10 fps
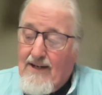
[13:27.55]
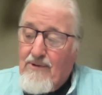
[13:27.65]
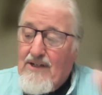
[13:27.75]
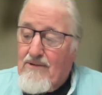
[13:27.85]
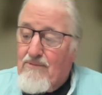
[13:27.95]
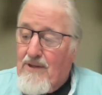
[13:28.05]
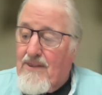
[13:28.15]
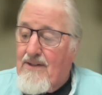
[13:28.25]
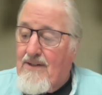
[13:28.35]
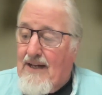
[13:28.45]
I read it
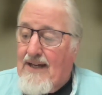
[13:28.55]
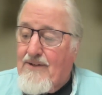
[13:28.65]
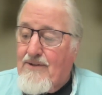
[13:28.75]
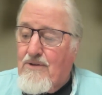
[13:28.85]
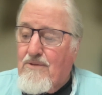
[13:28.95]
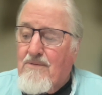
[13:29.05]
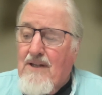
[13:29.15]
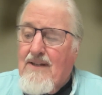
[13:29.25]
with a high tone.